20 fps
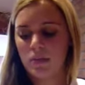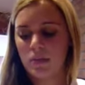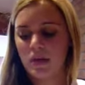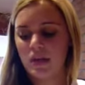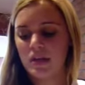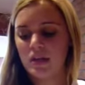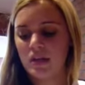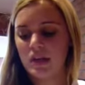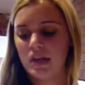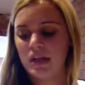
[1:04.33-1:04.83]
but
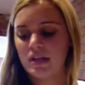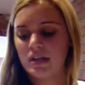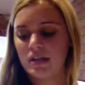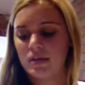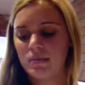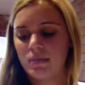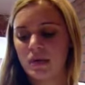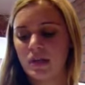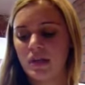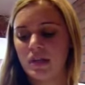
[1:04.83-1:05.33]
he
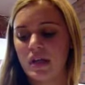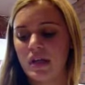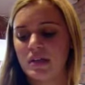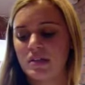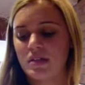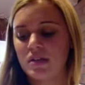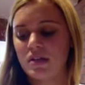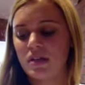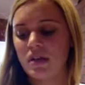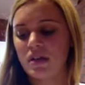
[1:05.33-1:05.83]
liked but he
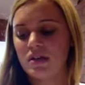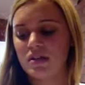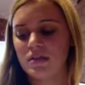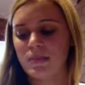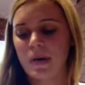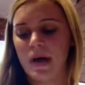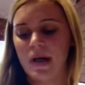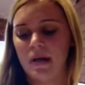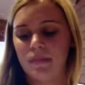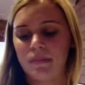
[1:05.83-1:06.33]
liked to look
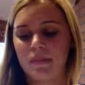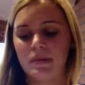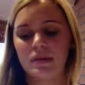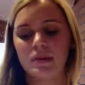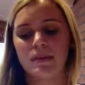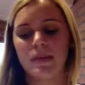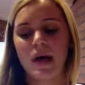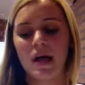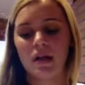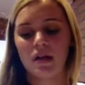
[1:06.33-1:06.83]

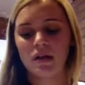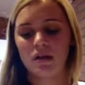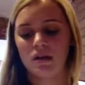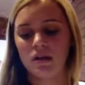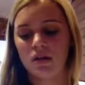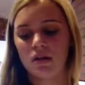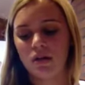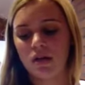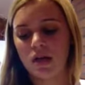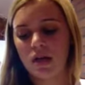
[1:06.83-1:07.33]

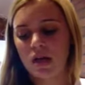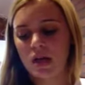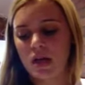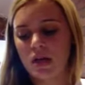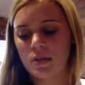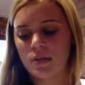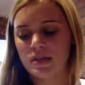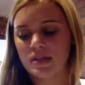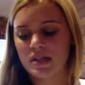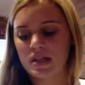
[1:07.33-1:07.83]
diabolical.
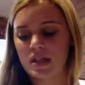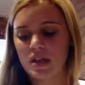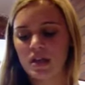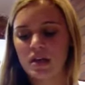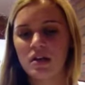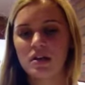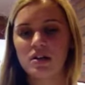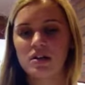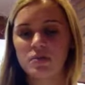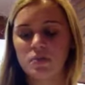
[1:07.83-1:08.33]
He was sitting
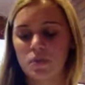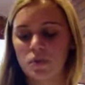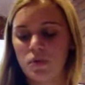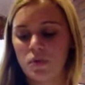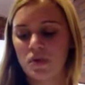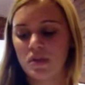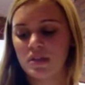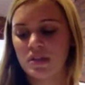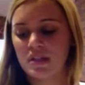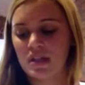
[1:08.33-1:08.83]
in his
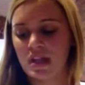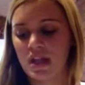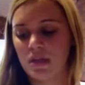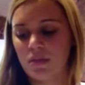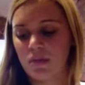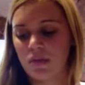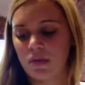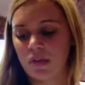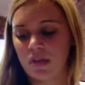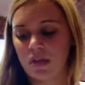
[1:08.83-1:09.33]
pool to
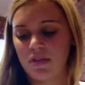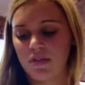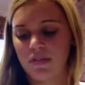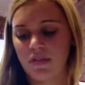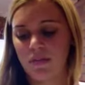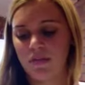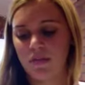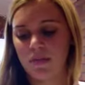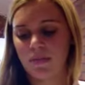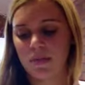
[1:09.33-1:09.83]
get
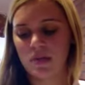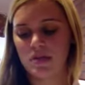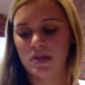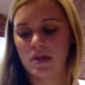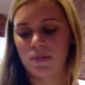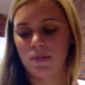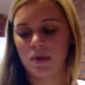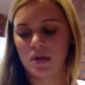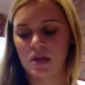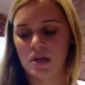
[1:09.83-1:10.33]
relief from the
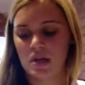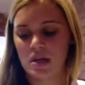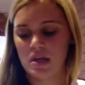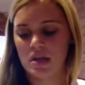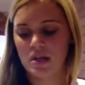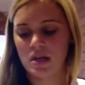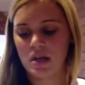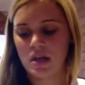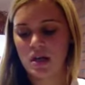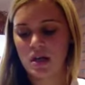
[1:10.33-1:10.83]
summer heat.
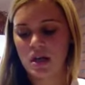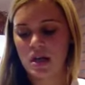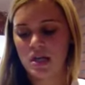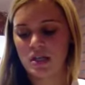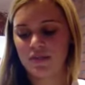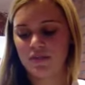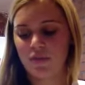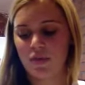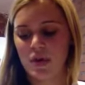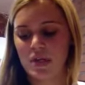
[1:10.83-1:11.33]

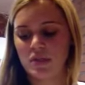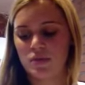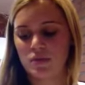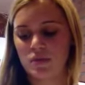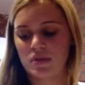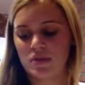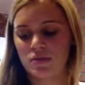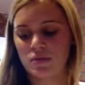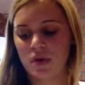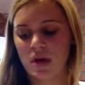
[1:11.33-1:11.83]
His voice
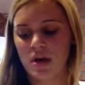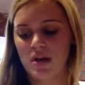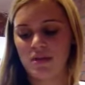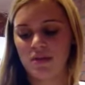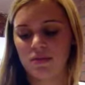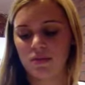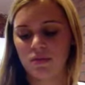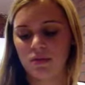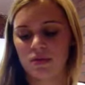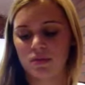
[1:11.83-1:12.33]
was ra-
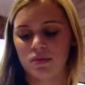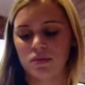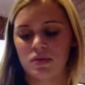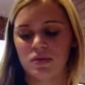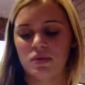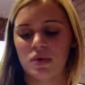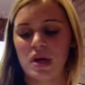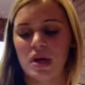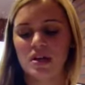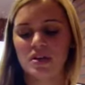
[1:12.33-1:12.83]

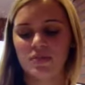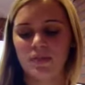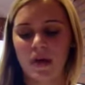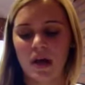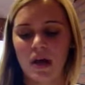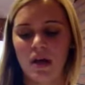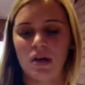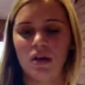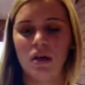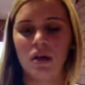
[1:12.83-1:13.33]
was raged
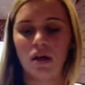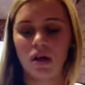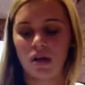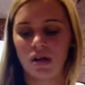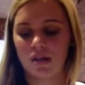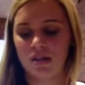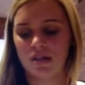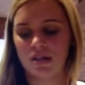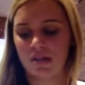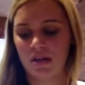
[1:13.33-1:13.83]
by alcohol
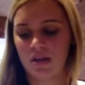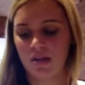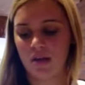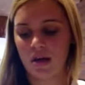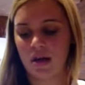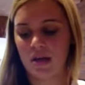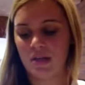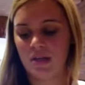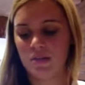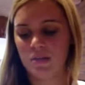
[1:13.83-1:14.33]
and
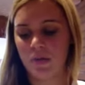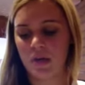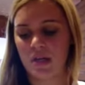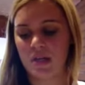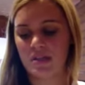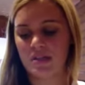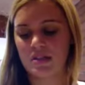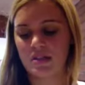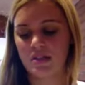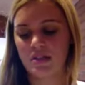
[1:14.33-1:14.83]
cigarettes, but
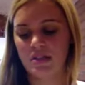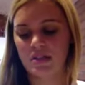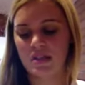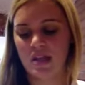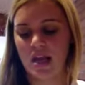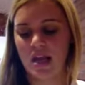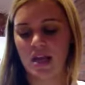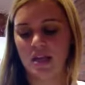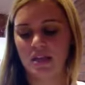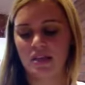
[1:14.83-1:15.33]
he still
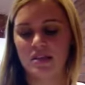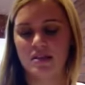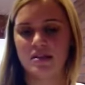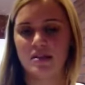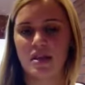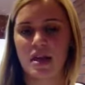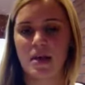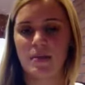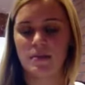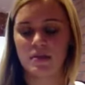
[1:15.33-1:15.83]
sang at the
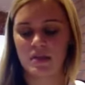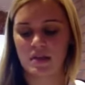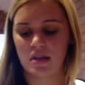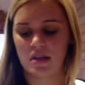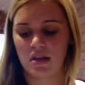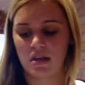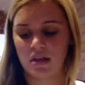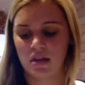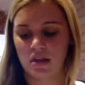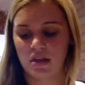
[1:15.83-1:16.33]
Slab City
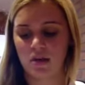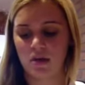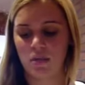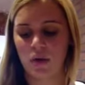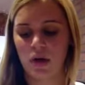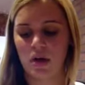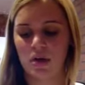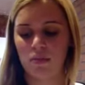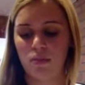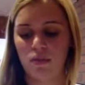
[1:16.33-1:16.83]
Theater,
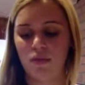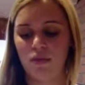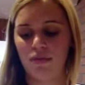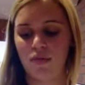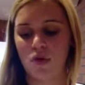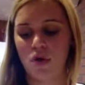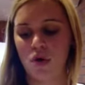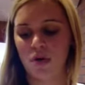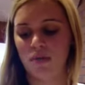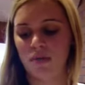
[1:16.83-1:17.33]
where he
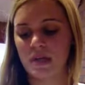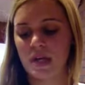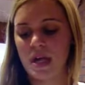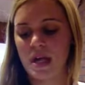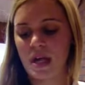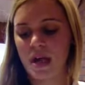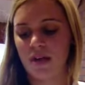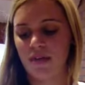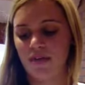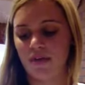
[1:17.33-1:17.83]
performed
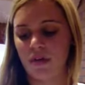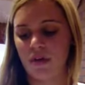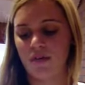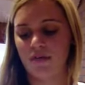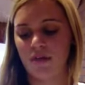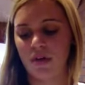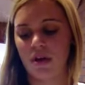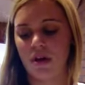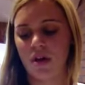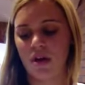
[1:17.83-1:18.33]
in front of
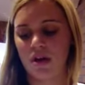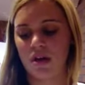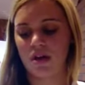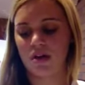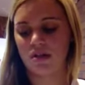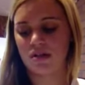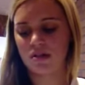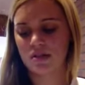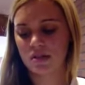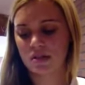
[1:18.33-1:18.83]
an
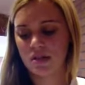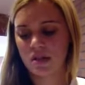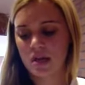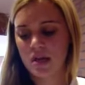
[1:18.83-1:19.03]
audience.